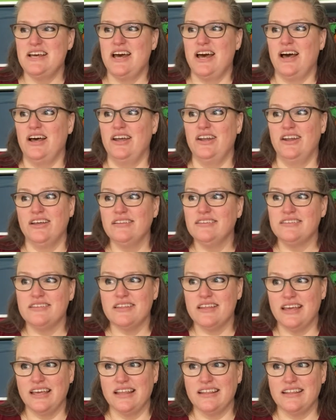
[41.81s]
Another
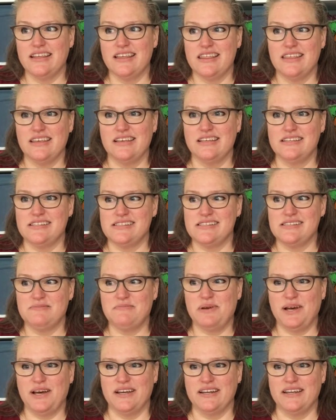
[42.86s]
thing that this
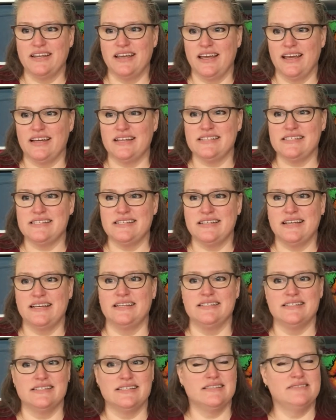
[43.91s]
podcast
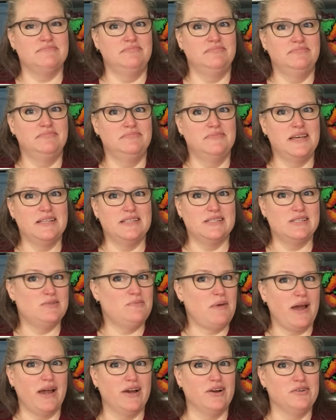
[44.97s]
has
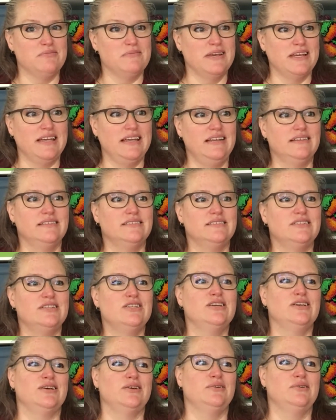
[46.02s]
inspired me to
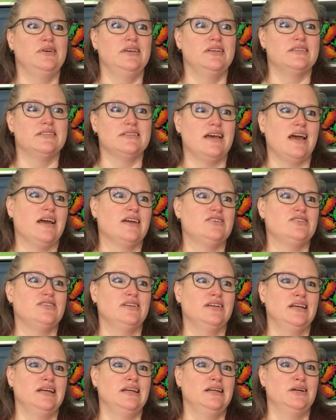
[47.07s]
do is to
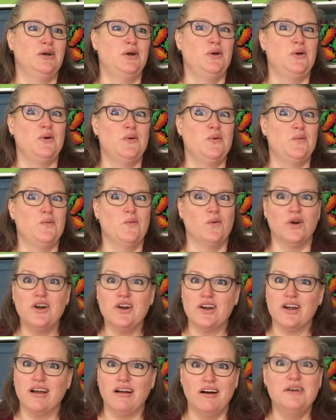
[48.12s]
actually
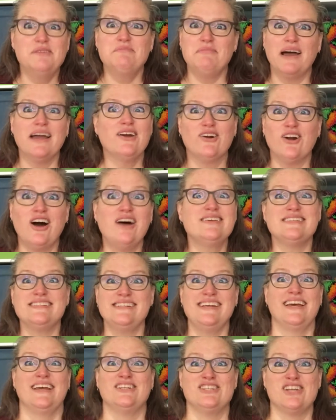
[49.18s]
work on my cross
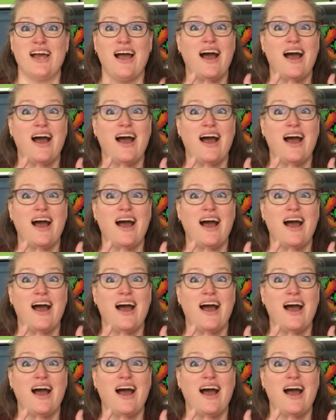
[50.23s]
stitch.